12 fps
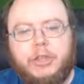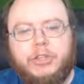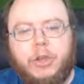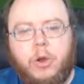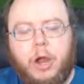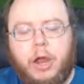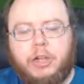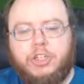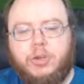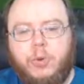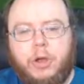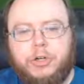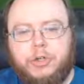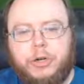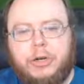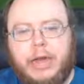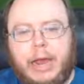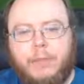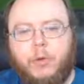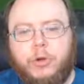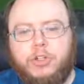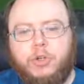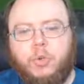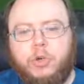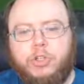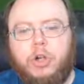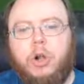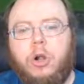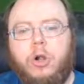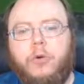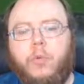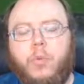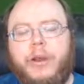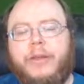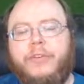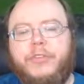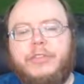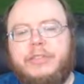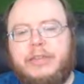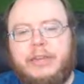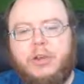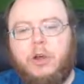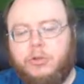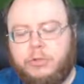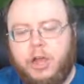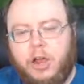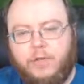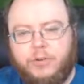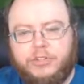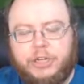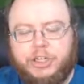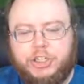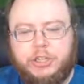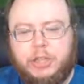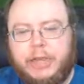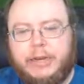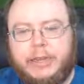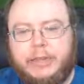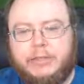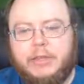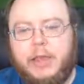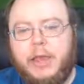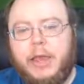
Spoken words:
So on a 200, I'm going to return whatever this thing called conversation light is.